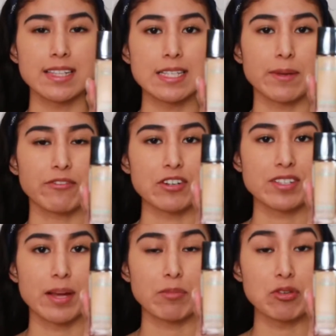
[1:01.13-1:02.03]
This is my
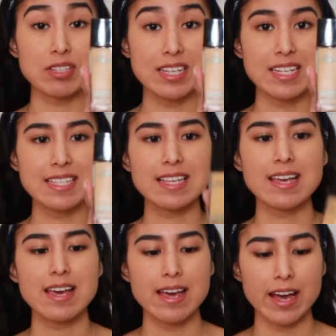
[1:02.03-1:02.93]
first time using it.
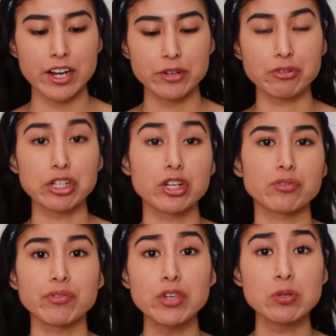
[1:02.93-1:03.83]
I heard really
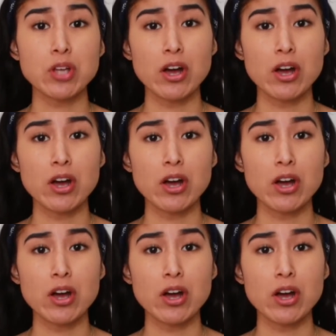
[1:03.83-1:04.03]
good reviews